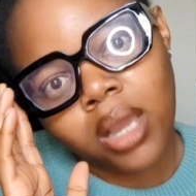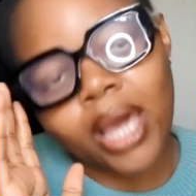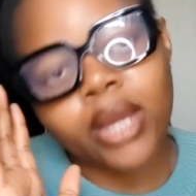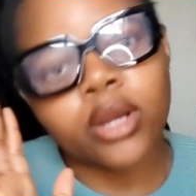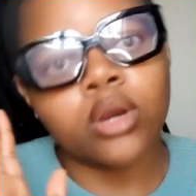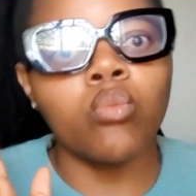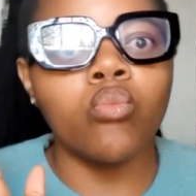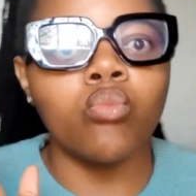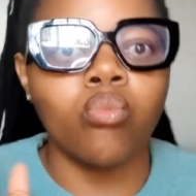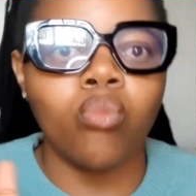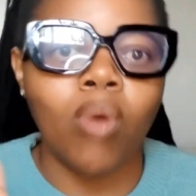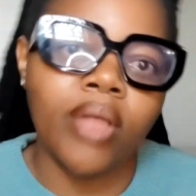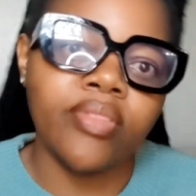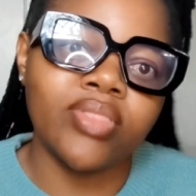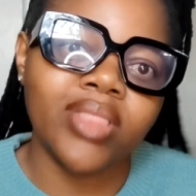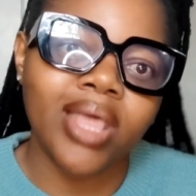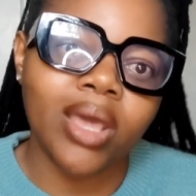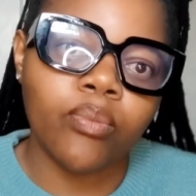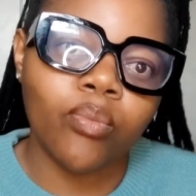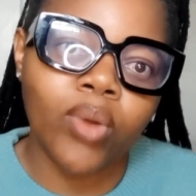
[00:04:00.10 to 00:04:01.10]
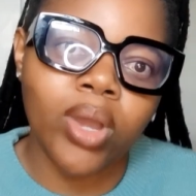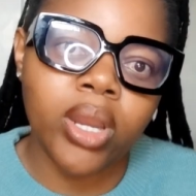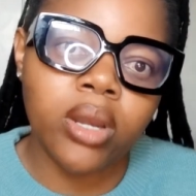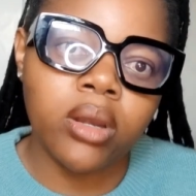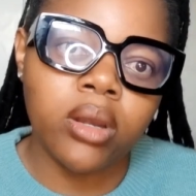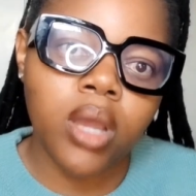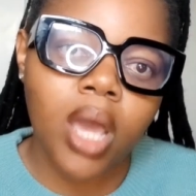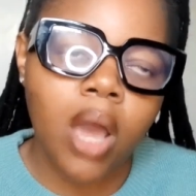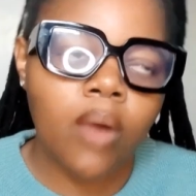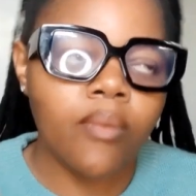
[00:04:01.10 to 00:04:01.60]
I don't want that
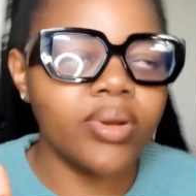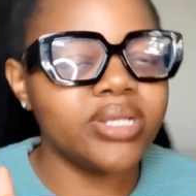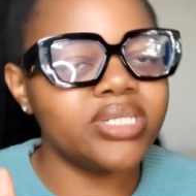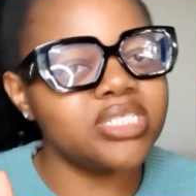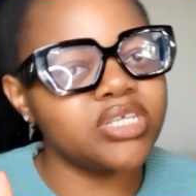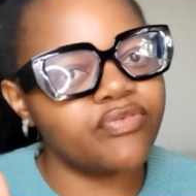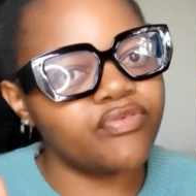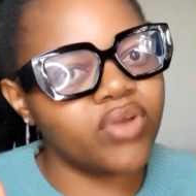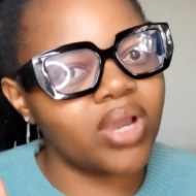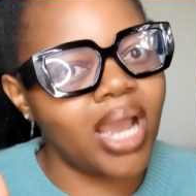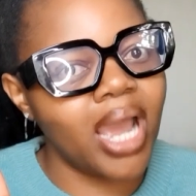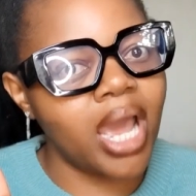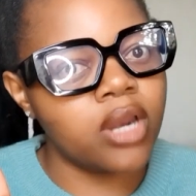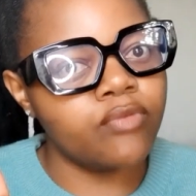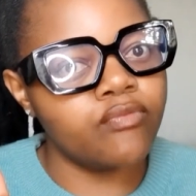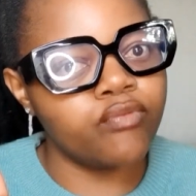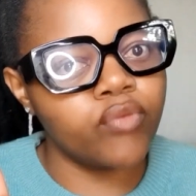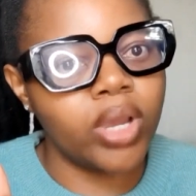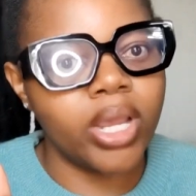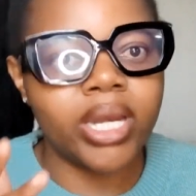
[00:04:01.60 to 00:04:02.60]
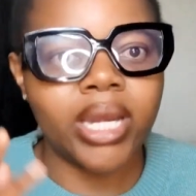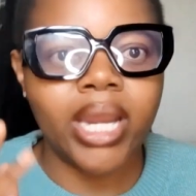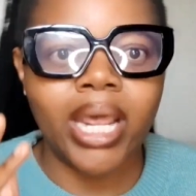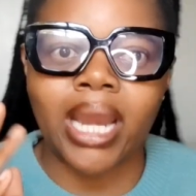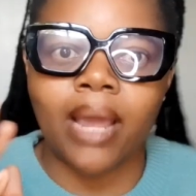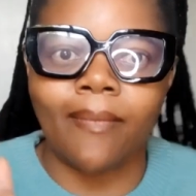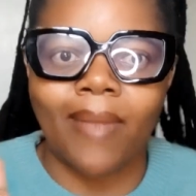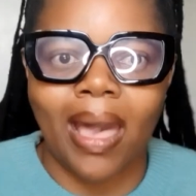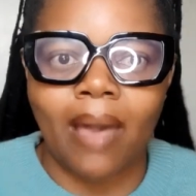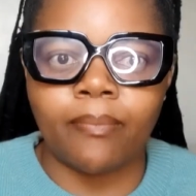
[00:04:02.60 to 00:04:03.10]
win. I want a different kind of win.
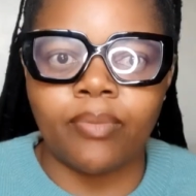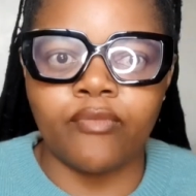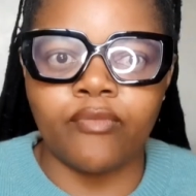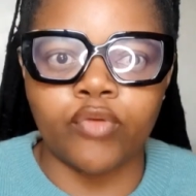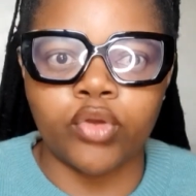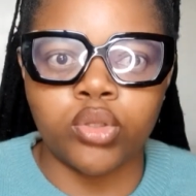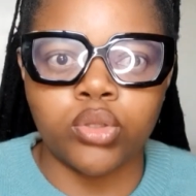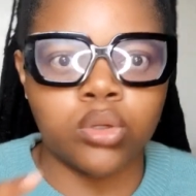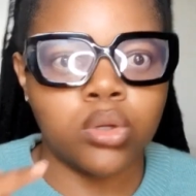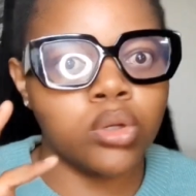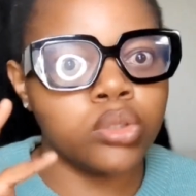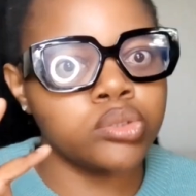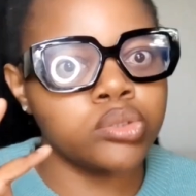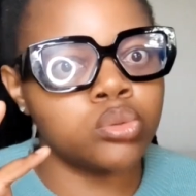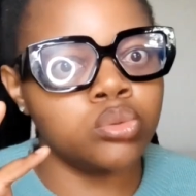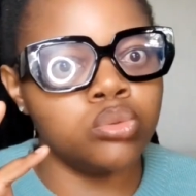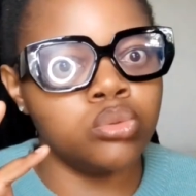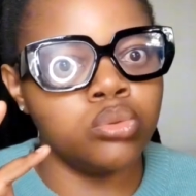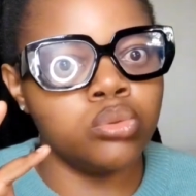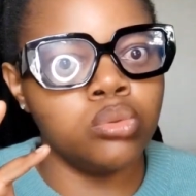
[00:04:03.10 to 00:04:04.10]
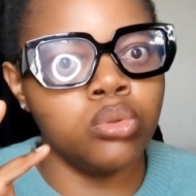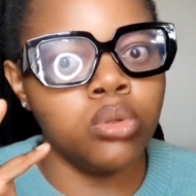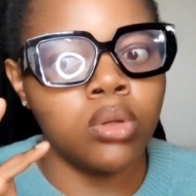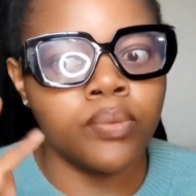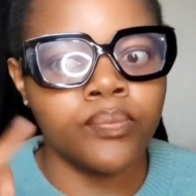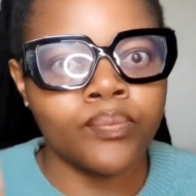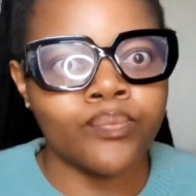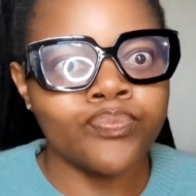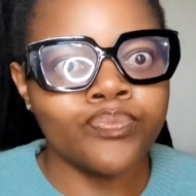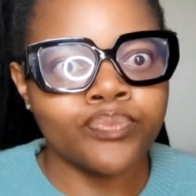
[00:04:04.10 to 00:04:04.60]
And I'm happy for you girls who
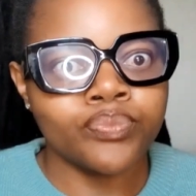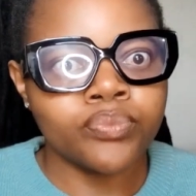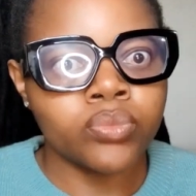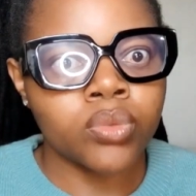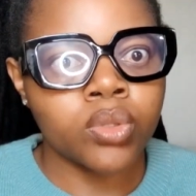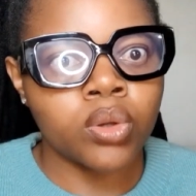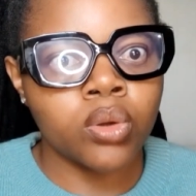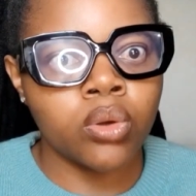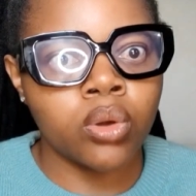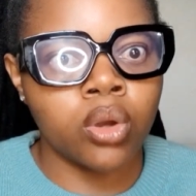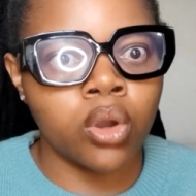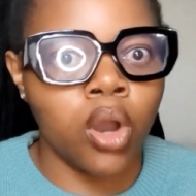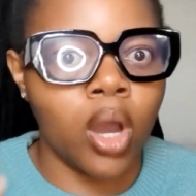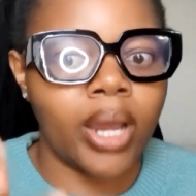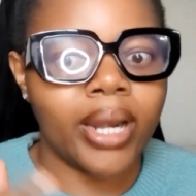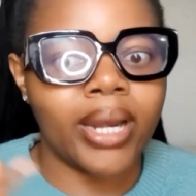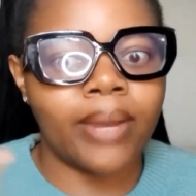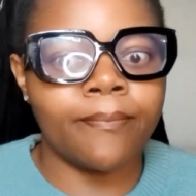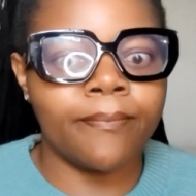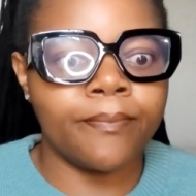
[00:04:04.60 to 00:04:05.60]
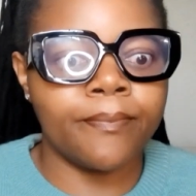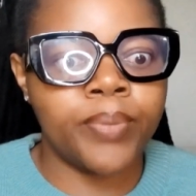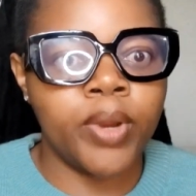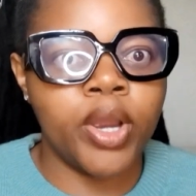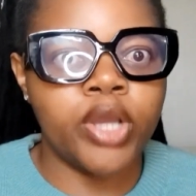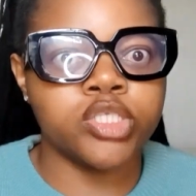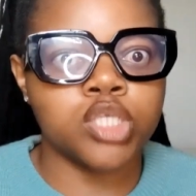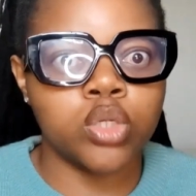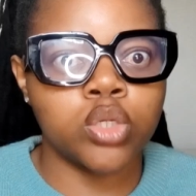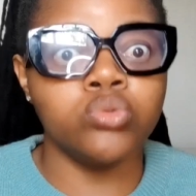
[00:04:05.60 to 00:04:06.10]
got a
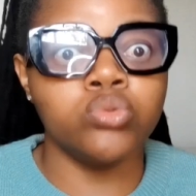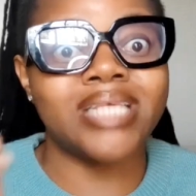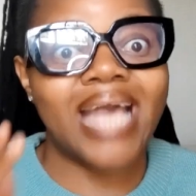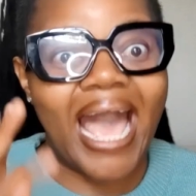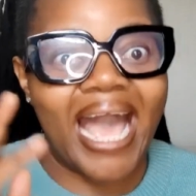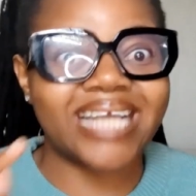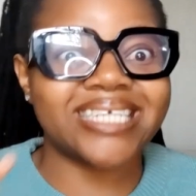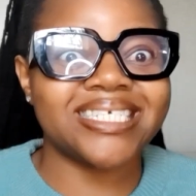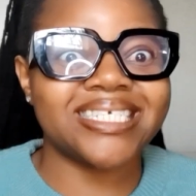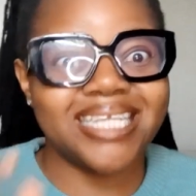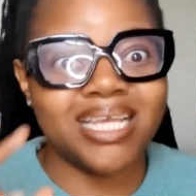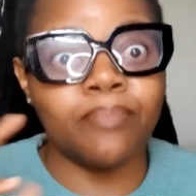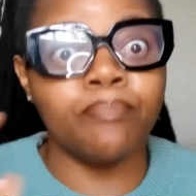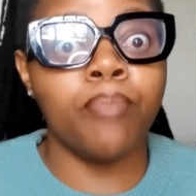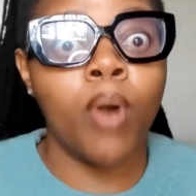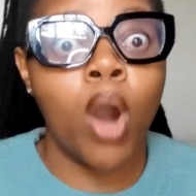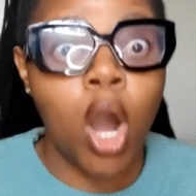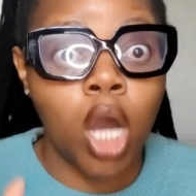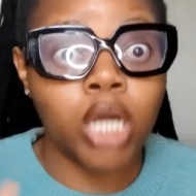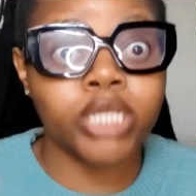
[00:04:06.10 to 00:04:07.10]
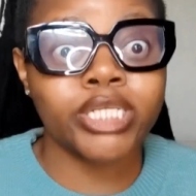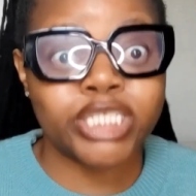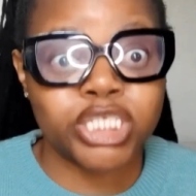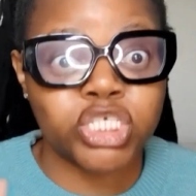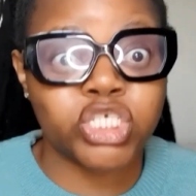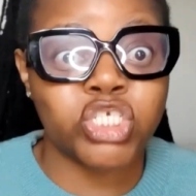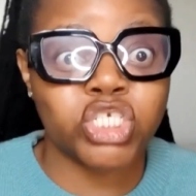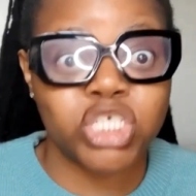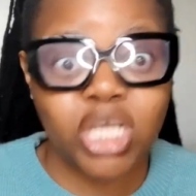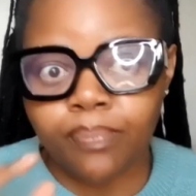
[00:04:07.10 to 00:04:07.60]
person who's actually in
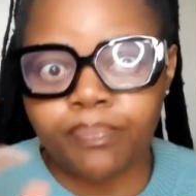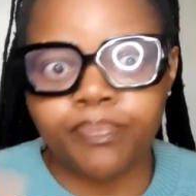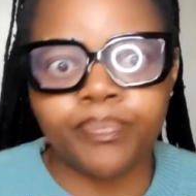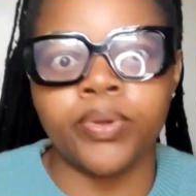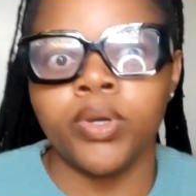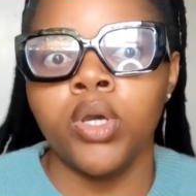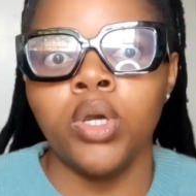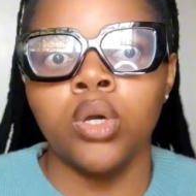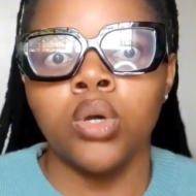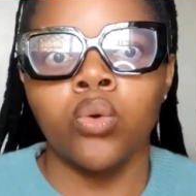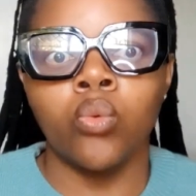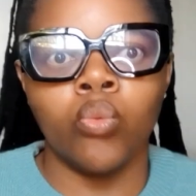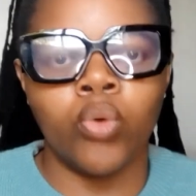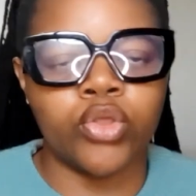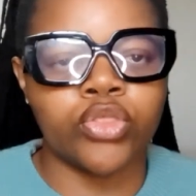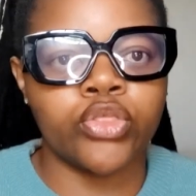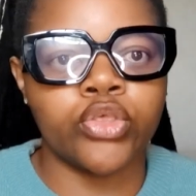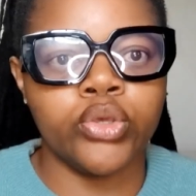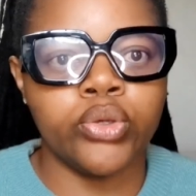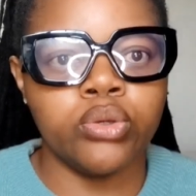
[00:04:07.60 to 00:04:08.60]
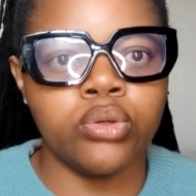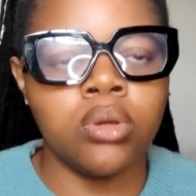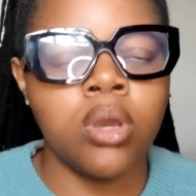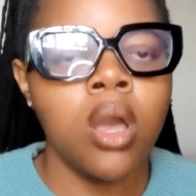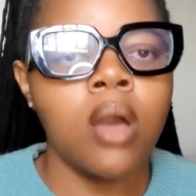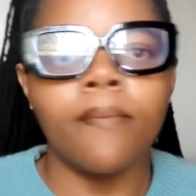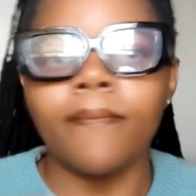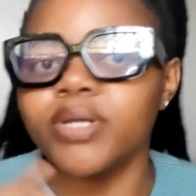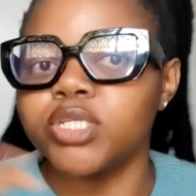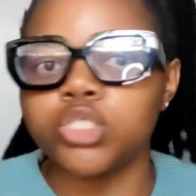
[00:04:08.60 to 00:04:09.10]
partnership with
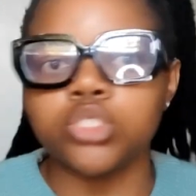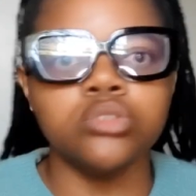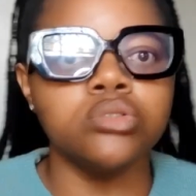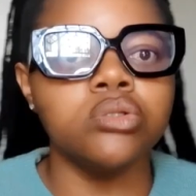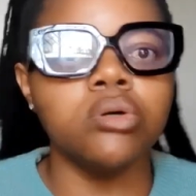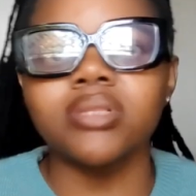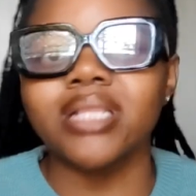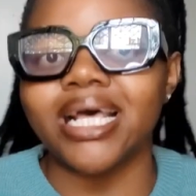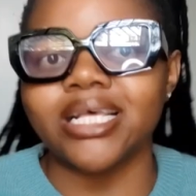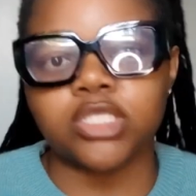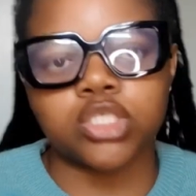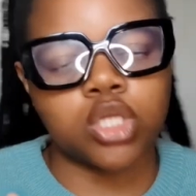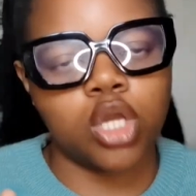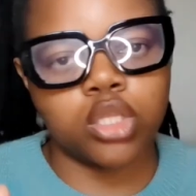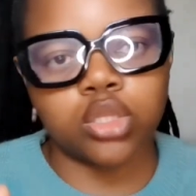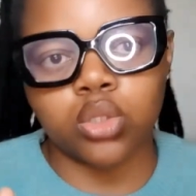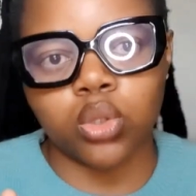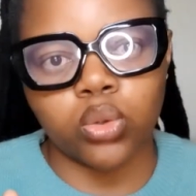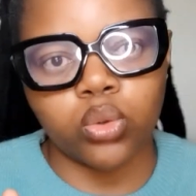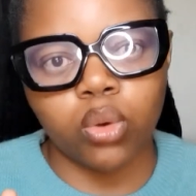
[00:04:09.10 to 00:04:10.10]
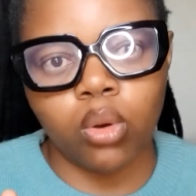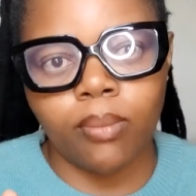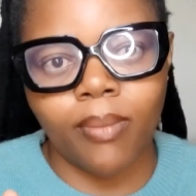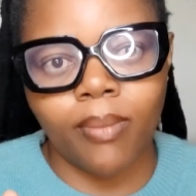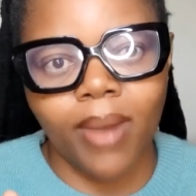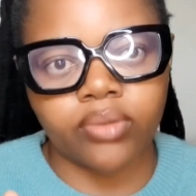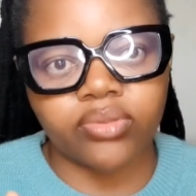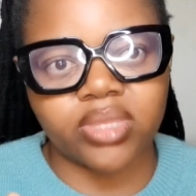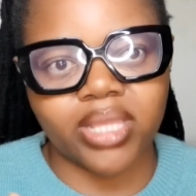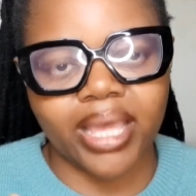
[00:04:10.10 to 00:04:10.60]
you, but you know that's not the
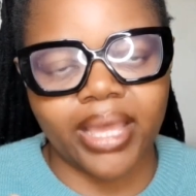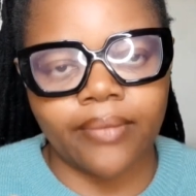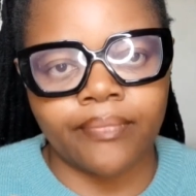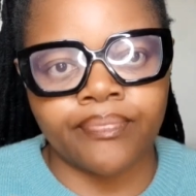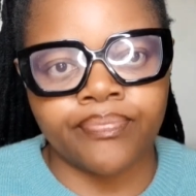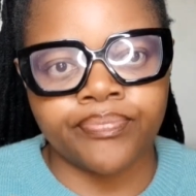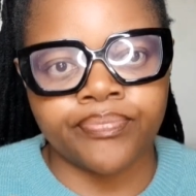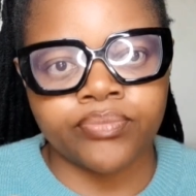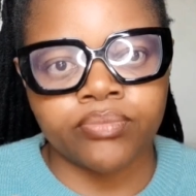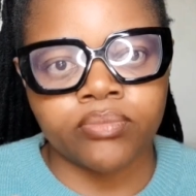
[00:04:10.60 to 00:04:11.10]
norm out there.